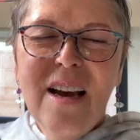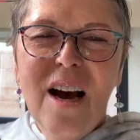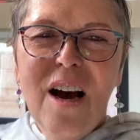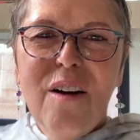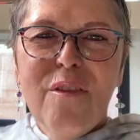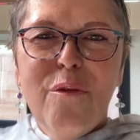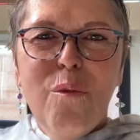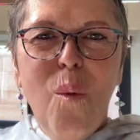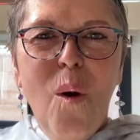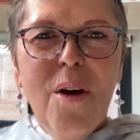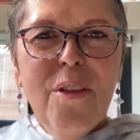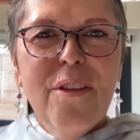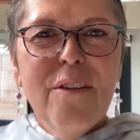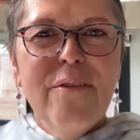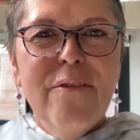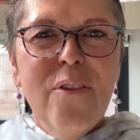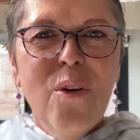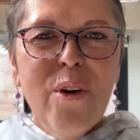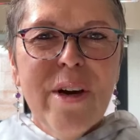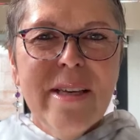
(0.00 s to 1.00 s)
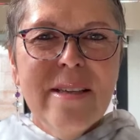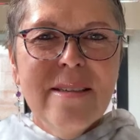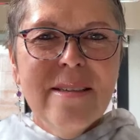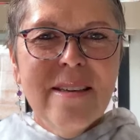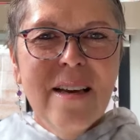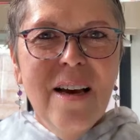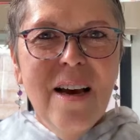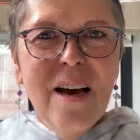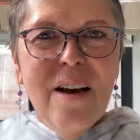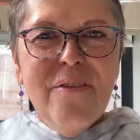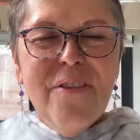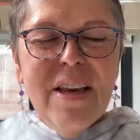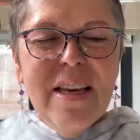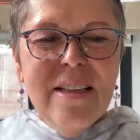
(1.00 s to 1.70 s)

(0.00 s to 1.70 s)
of what the voice of